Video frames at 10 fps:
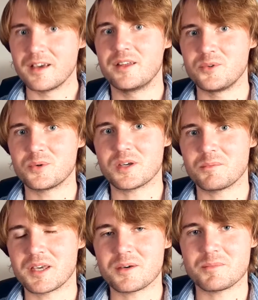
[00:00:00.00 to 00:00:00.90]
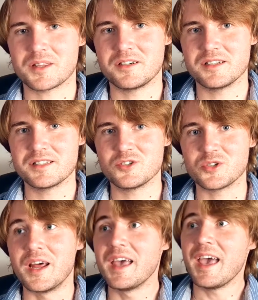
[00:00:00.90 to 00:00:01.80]
and you can make a better
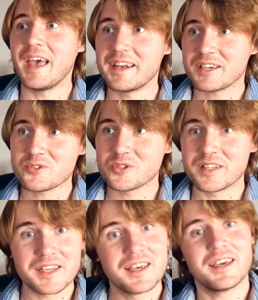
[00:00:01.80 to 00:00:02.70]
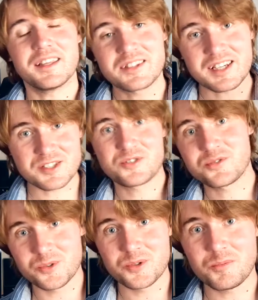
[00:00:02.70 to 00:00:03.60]
decision. And actually, it cuts
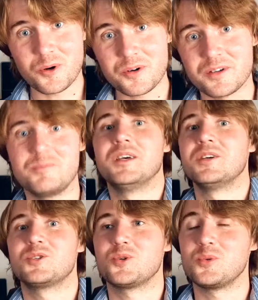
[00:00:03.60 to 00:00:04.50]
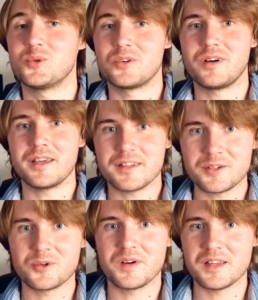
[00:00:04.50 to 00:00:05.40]
through the boredom, so you're right in
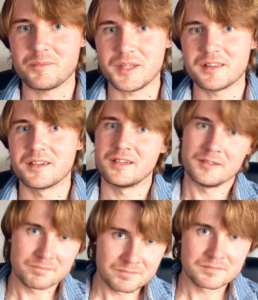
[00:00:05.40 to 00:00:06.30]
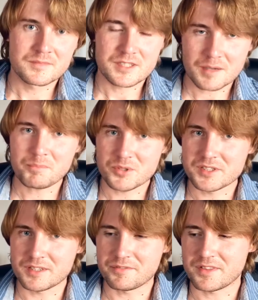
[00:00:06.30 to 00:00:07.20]
your element. Some
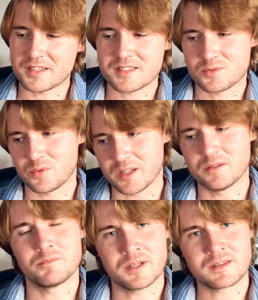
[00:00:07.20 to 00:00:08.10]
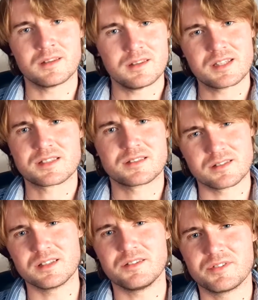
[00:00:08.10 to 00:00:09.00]
positive things as well, but let's
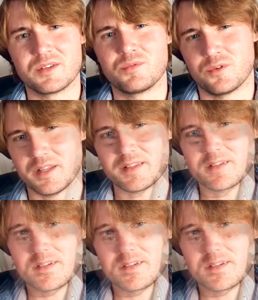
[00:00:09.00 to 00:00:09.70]
leave that for later.